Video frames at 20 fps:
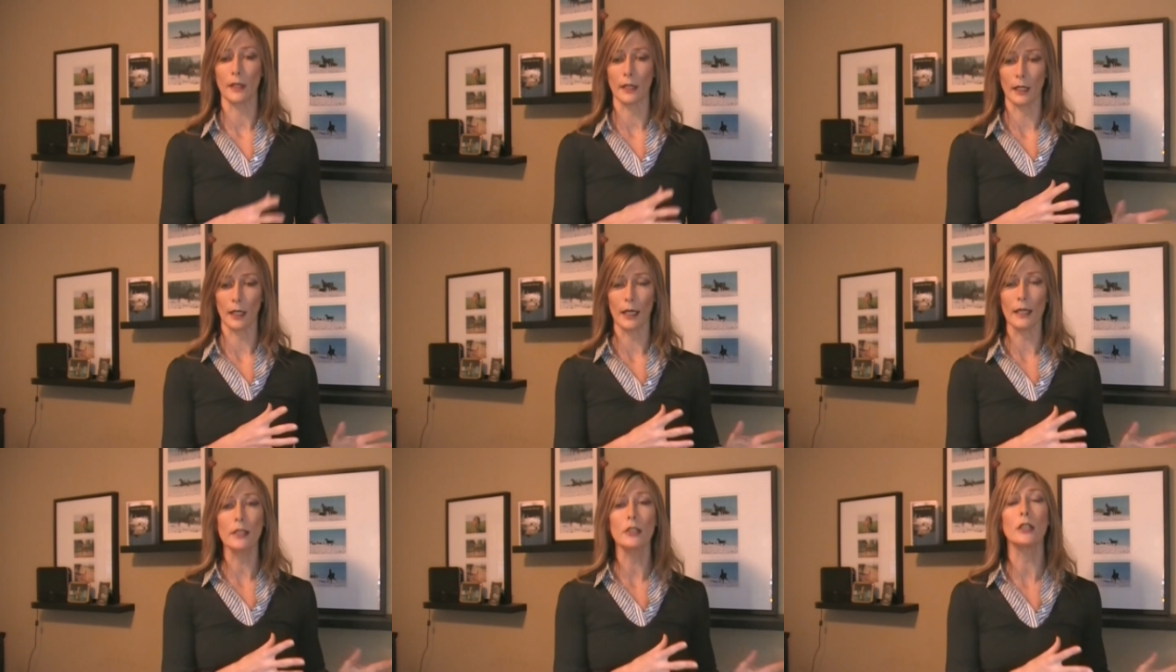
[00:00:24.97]

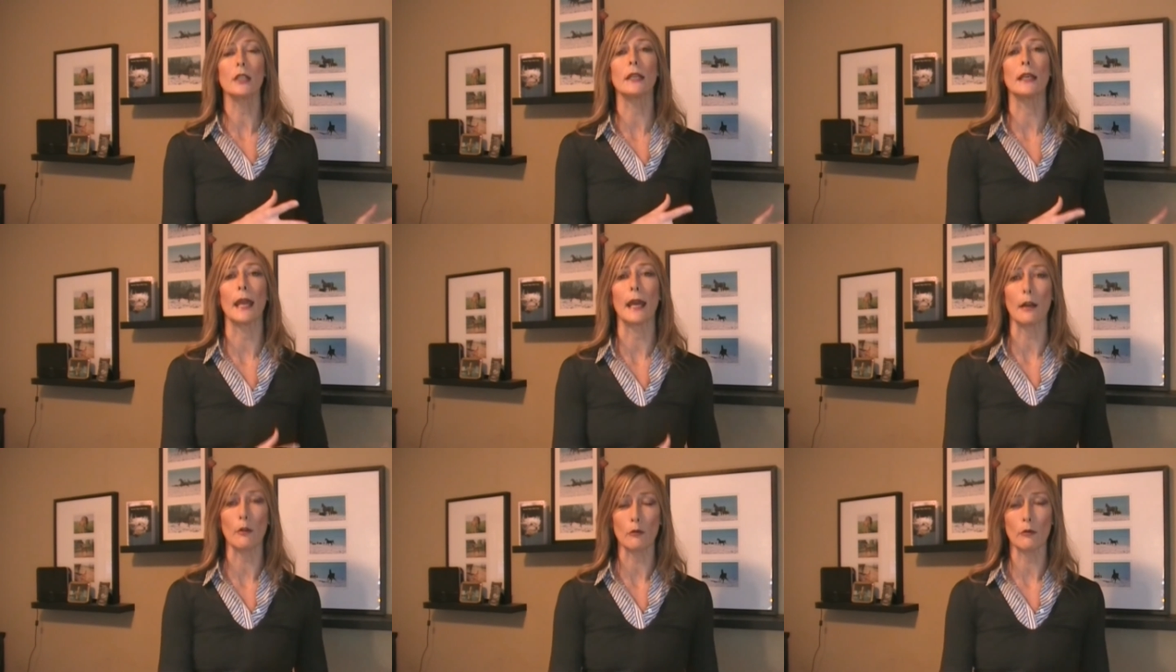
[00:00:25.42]
They'd like to
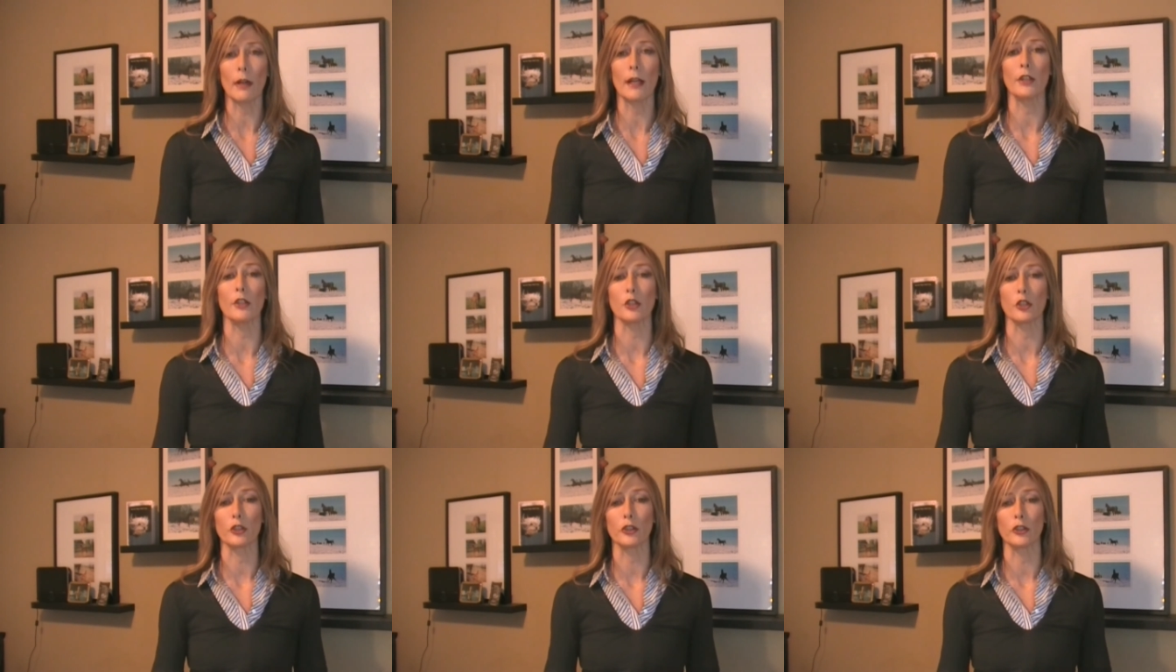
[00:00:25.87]
get
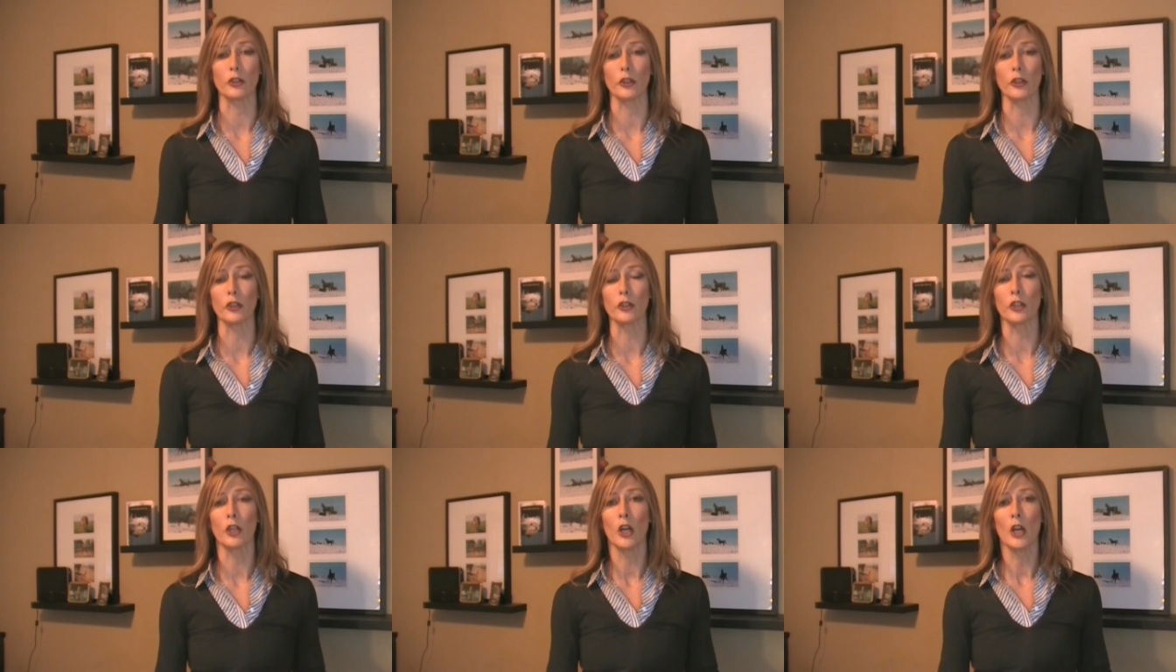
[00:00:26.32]

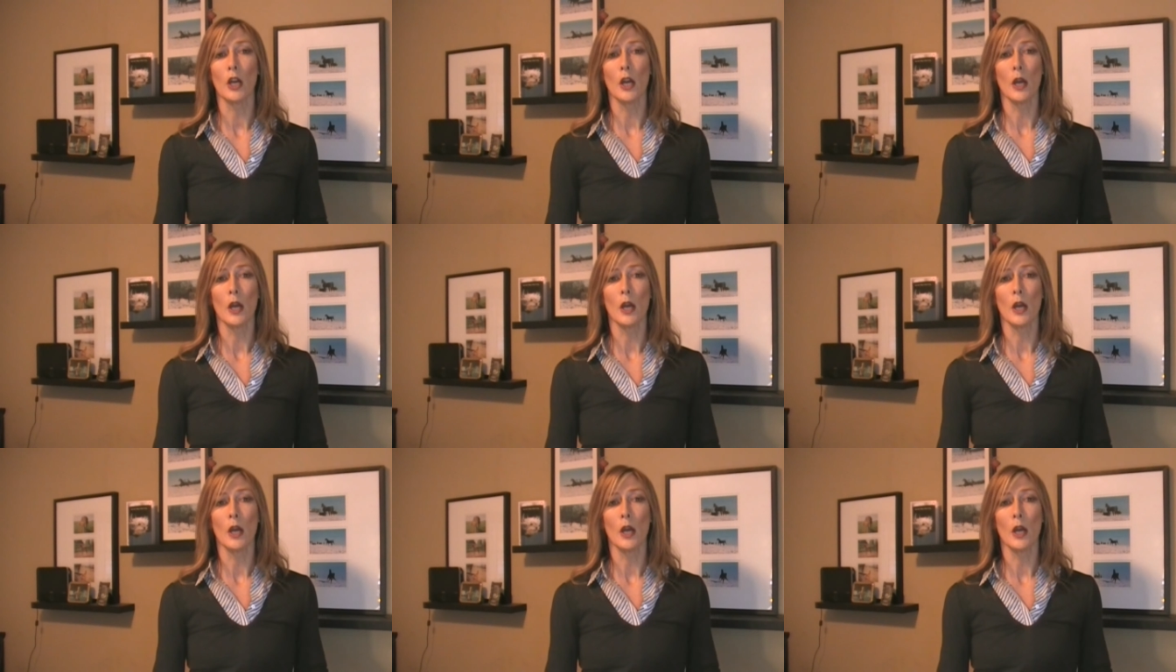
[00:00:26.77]
registered,